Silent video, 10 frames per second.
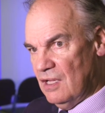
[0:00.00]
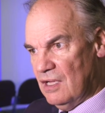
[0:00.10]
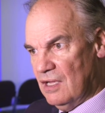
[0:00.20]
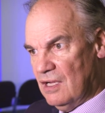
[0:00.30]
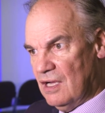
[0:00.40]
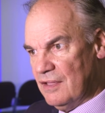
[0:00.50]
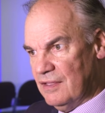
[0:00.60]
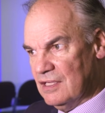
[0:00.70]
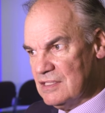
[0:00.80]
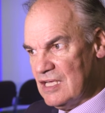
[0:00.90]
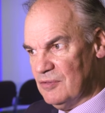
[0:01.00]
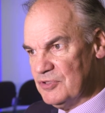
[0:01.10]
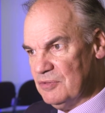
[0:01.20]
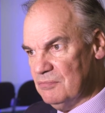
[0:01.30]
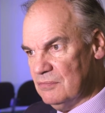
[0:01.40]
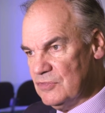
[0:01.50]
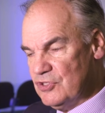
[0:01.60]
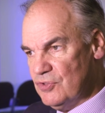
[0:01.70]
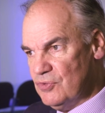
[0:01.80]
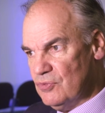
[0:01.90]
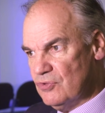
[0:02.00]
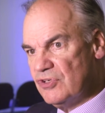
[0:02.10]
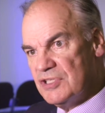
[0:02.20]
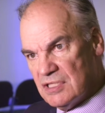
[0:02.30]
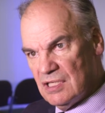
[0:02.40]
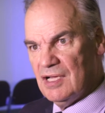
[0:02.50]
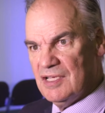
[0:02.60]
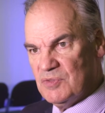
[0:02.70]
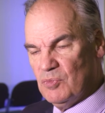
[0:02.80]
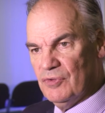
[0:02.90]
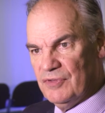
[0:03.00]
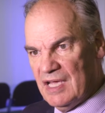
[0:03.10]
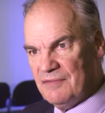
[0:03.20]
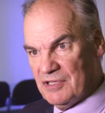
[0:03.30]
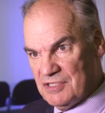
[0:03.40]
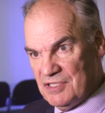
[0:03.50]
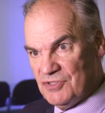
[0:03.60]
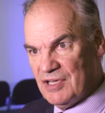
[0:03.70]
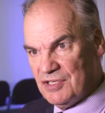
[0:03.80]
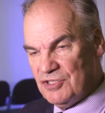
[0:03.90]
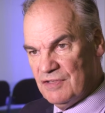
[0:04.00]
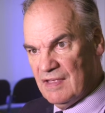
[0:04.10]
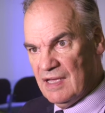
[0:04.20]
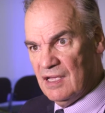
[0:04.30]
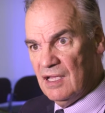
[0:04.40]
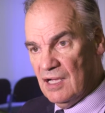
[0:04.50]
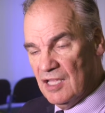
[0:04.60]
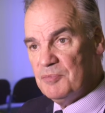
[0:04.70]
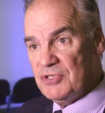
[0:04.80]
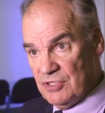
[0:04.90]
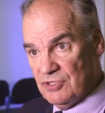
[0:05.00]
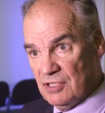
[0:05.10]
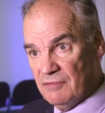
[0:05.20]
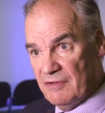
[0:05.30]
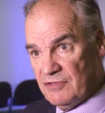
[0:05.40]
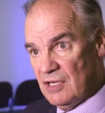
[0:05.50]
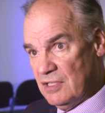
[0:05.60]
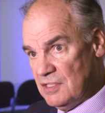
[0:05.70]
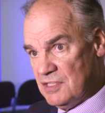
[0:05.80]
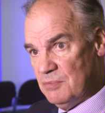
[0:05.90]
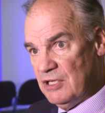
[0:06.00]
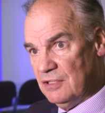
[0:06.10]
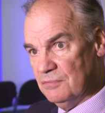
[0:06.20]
I think it's helped to crystallise what the advocacy strategy there and the positioning of FDI needs to be.